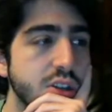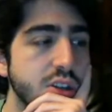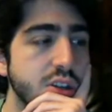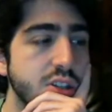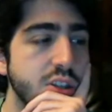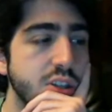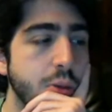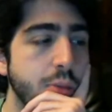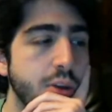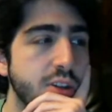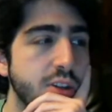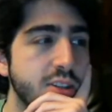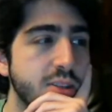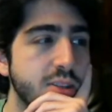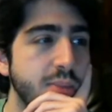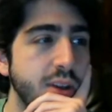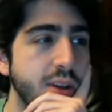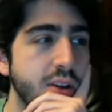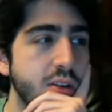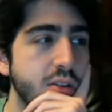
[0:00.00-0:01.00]
it's
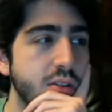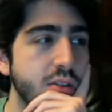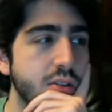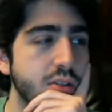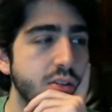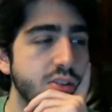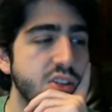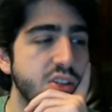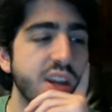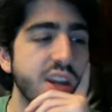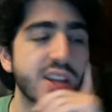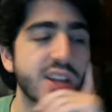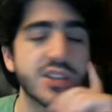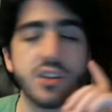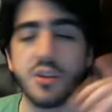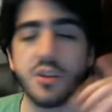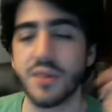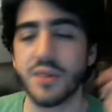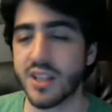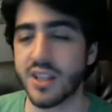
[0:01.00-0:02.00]
about Sonic is
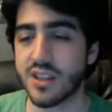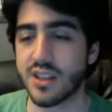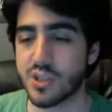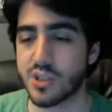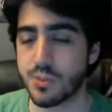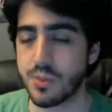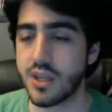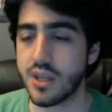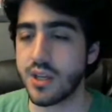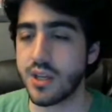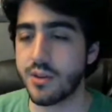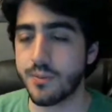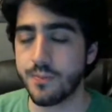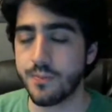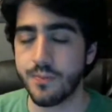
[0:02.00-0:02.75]
all about like the speed.